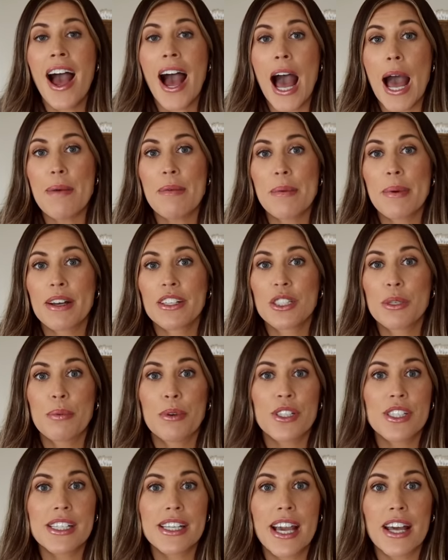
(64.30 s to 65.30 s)
I'm about to
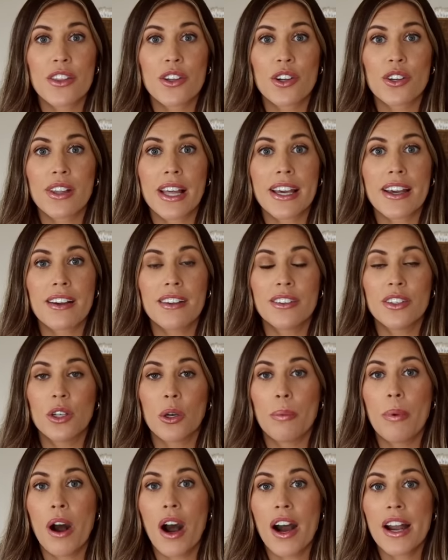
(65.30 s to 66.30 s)
put together like a
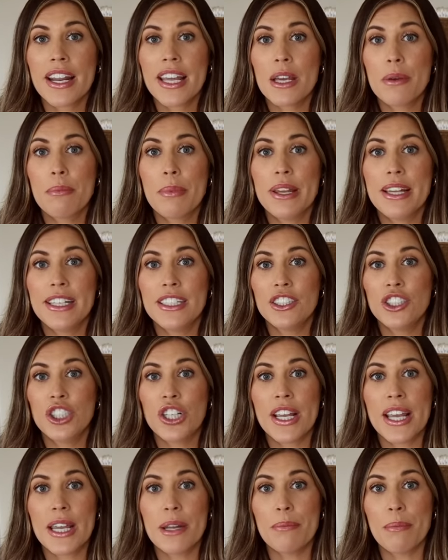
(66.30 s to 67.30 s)
little potting
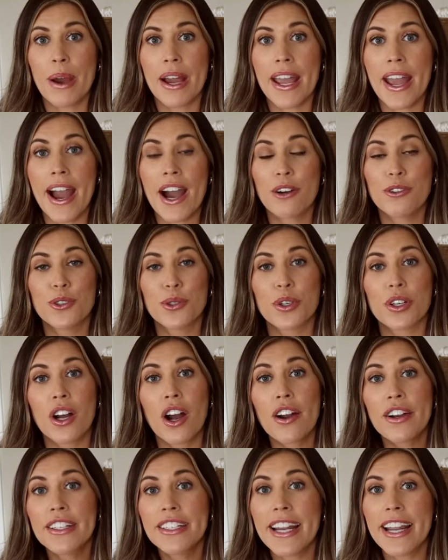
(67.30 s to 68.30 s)
bench in my outdoor
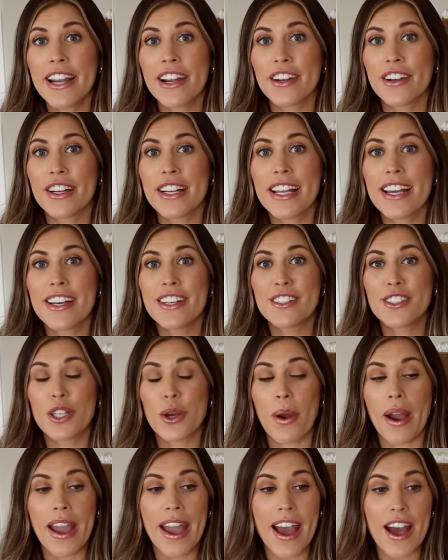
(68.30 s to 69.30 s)
garden area. So
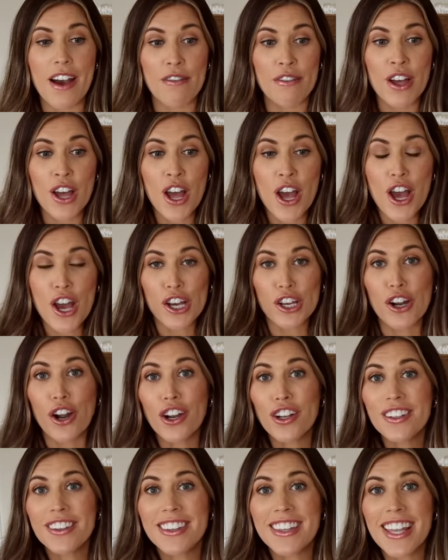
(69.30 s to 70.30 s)
I have
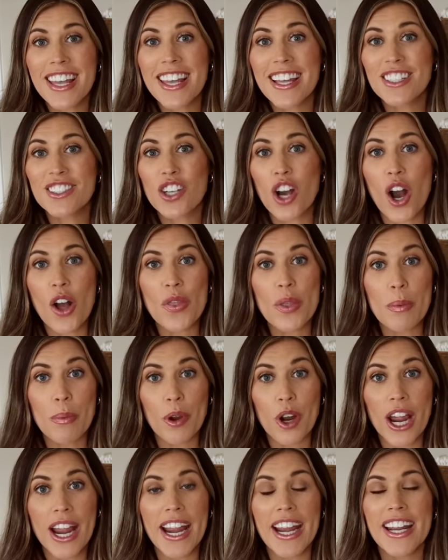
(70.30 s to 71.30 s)
garden things on the
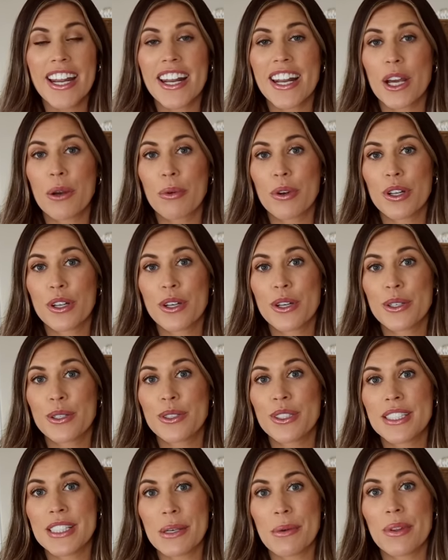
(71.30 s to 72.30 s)
brain and I wanna go
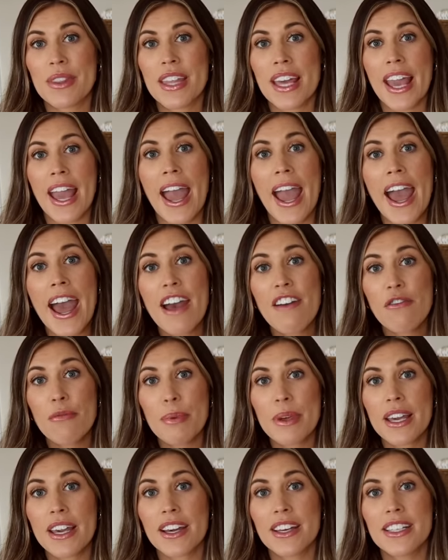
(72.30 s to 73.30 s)
see what they have
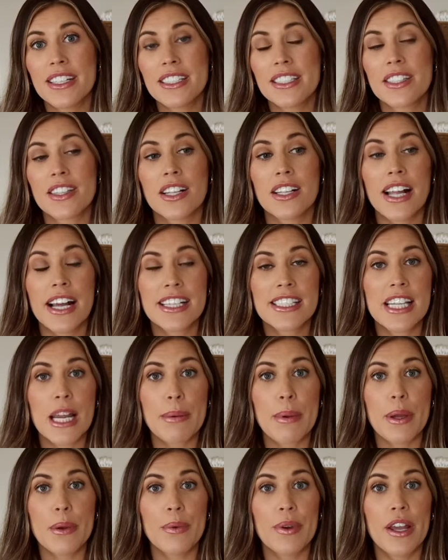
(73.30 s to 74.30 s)
because the last
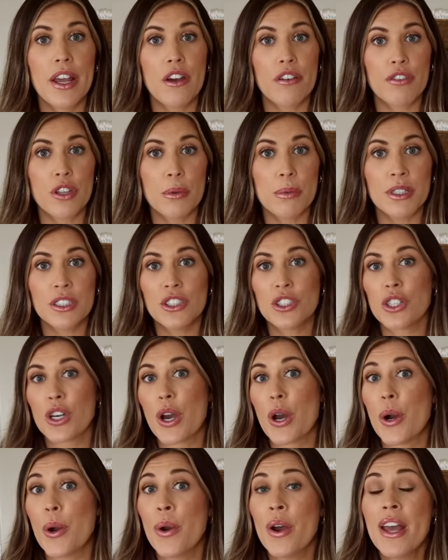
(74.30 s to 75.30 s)
time I went a few months
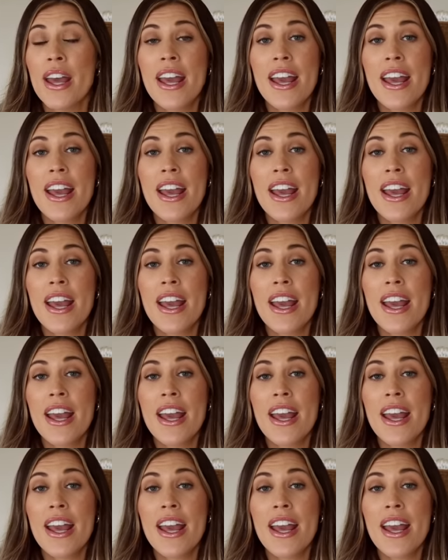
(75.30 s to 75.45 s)
ago,